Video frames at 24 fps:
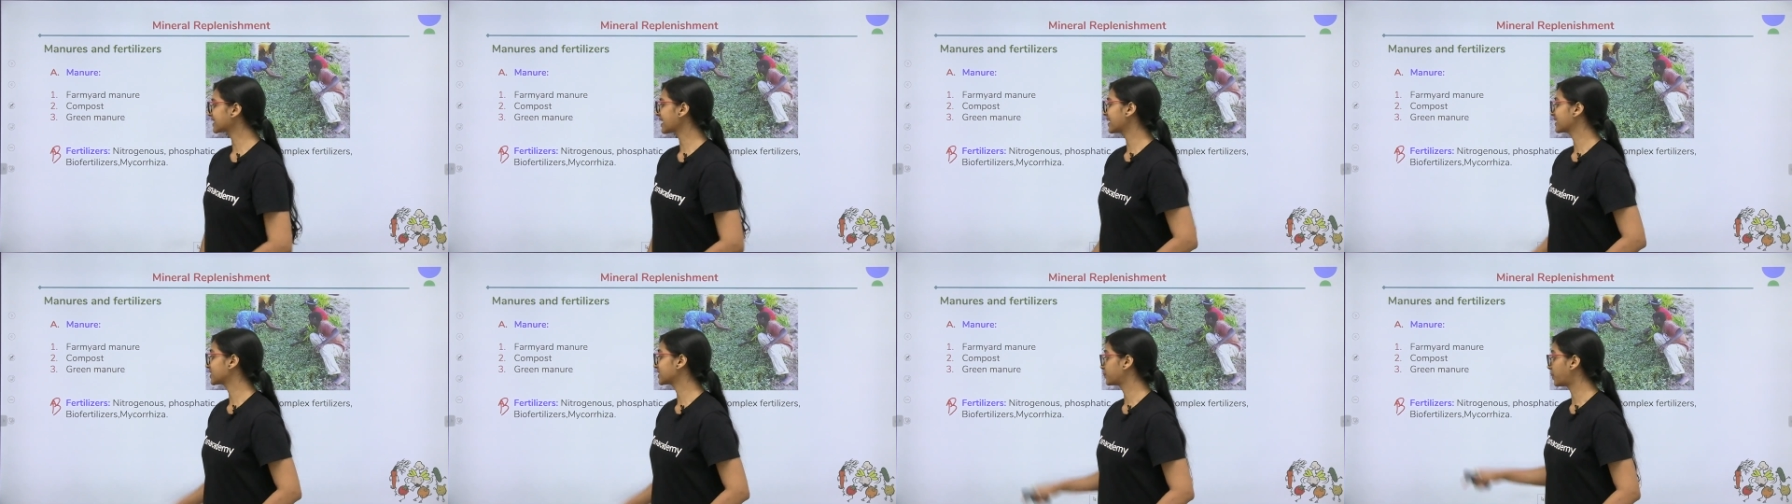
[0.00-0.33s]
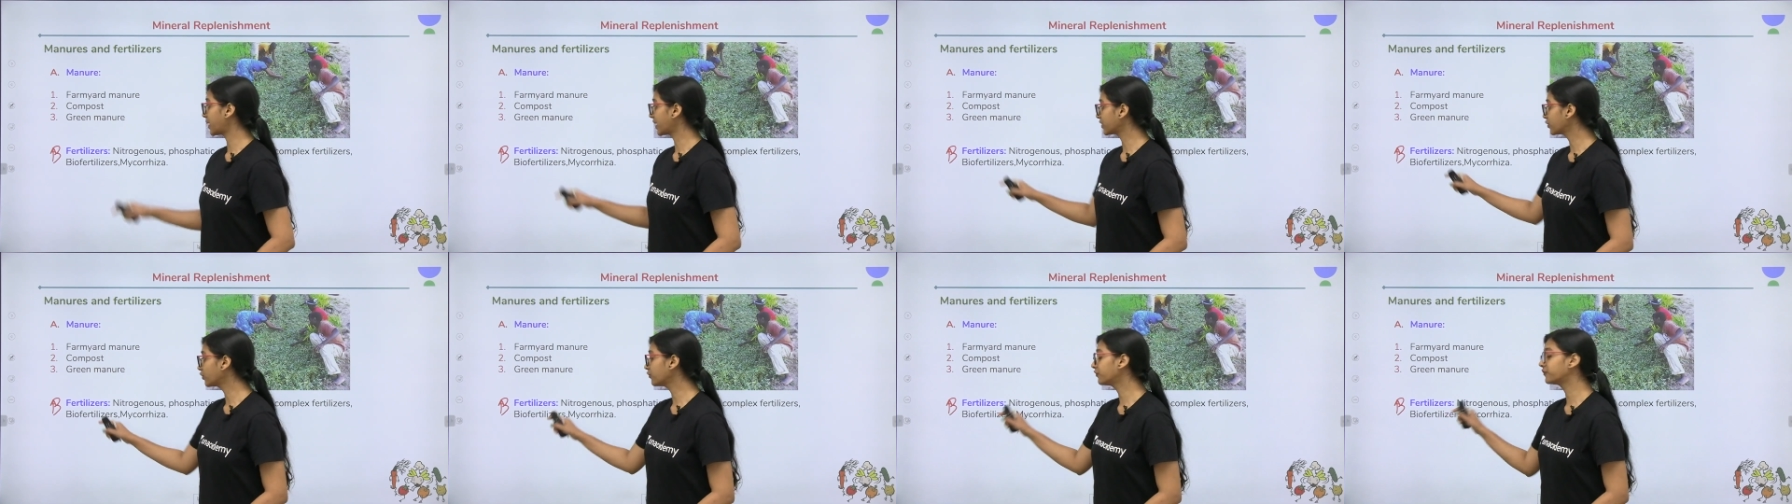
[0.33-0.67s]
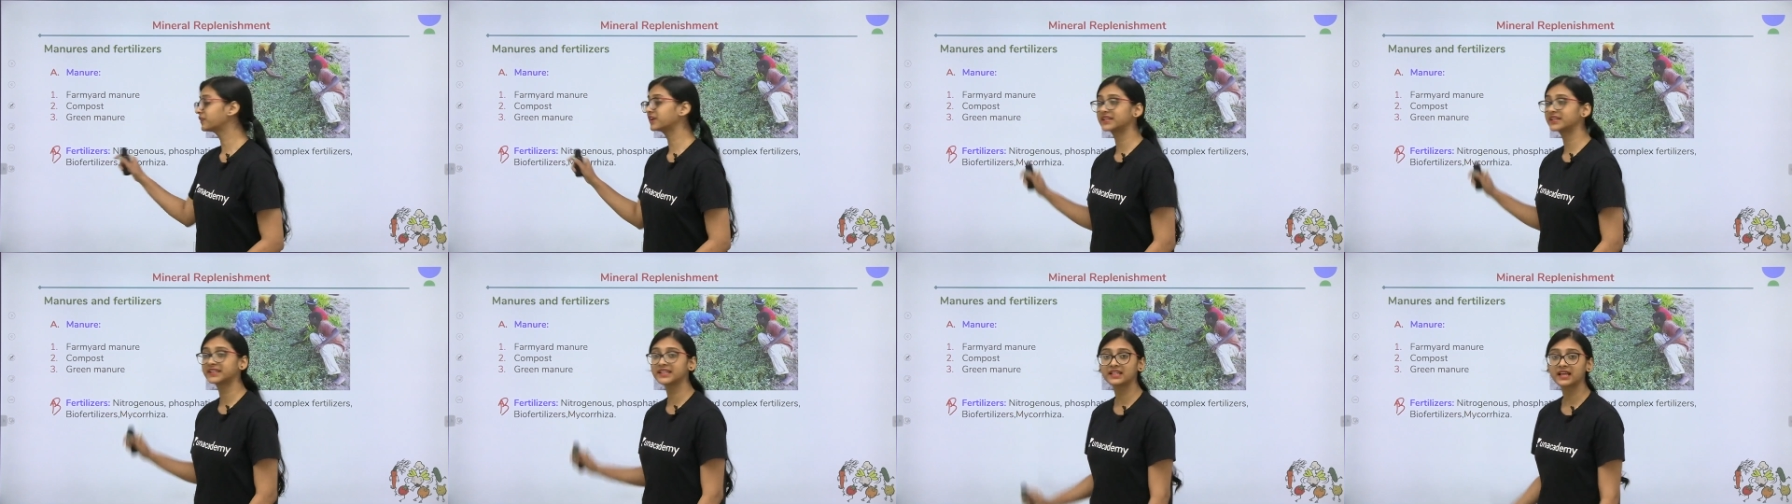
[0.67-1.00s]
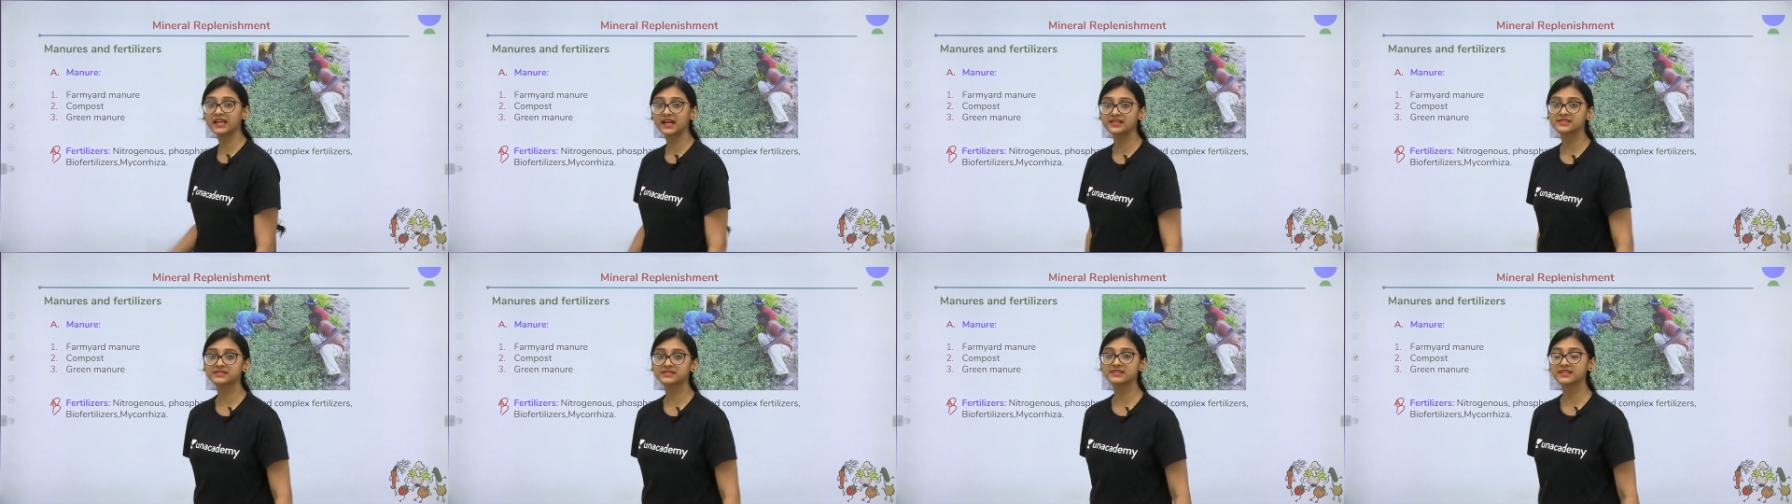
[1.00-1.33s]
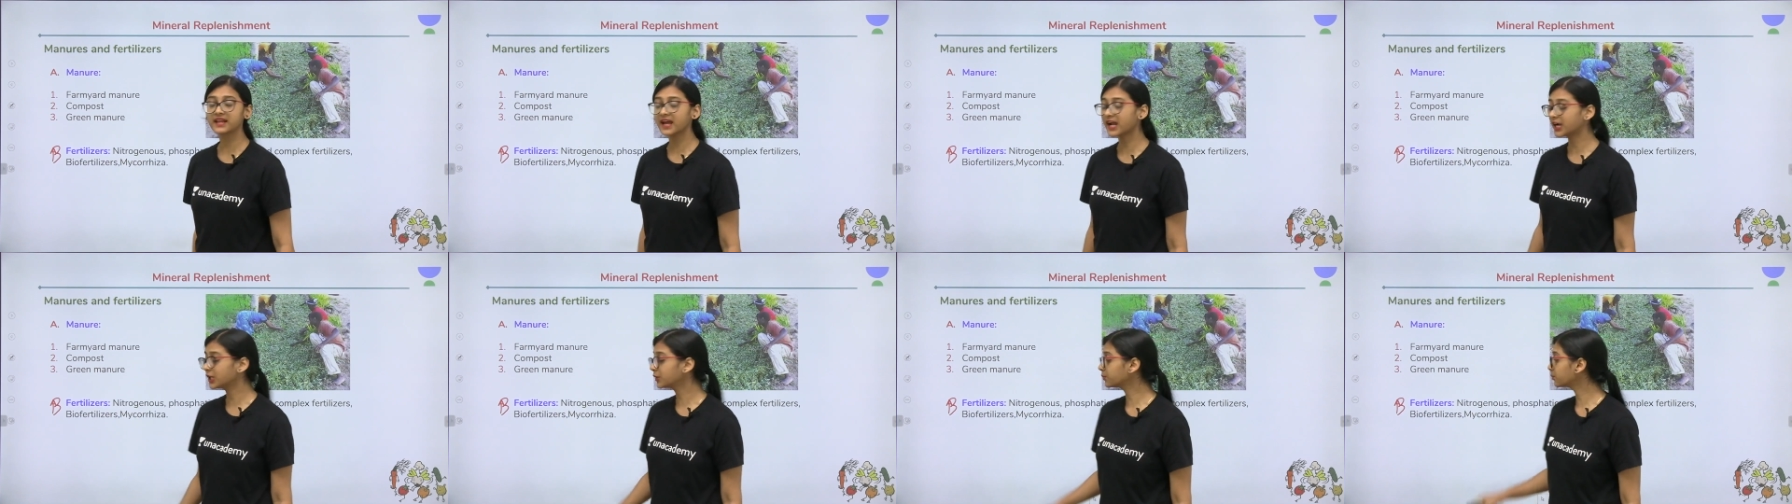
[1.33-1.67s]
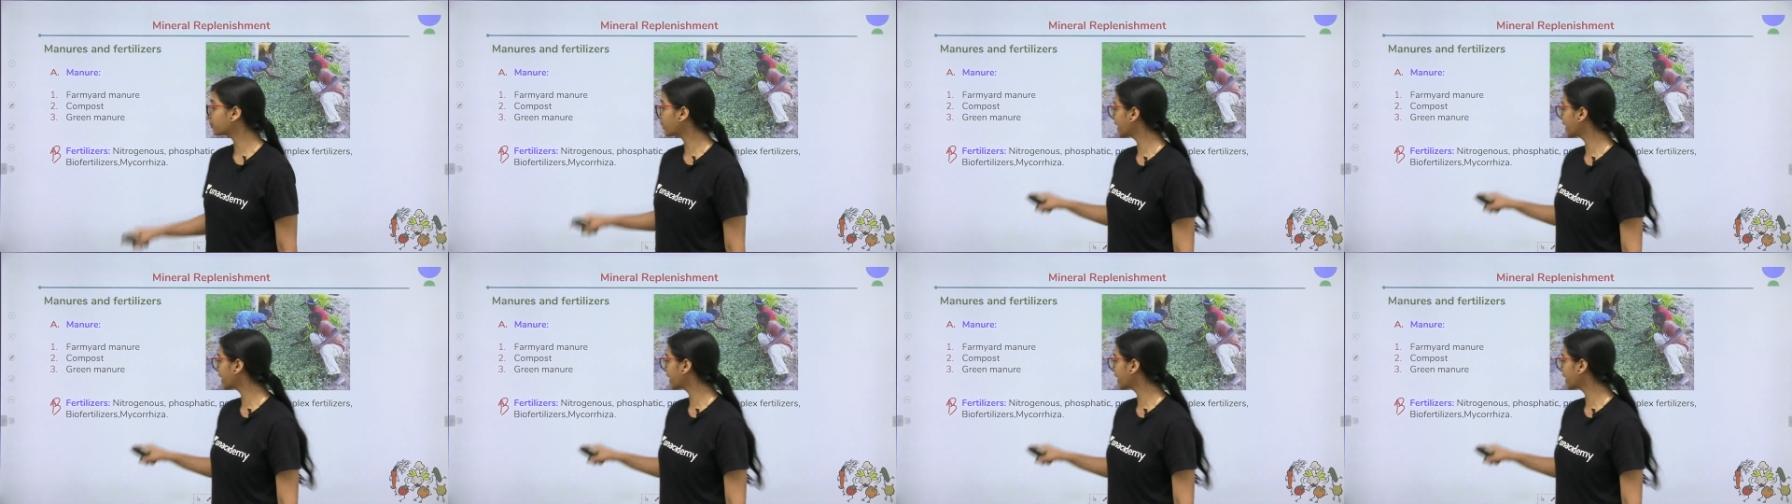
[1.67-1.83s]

as biofertilizer. And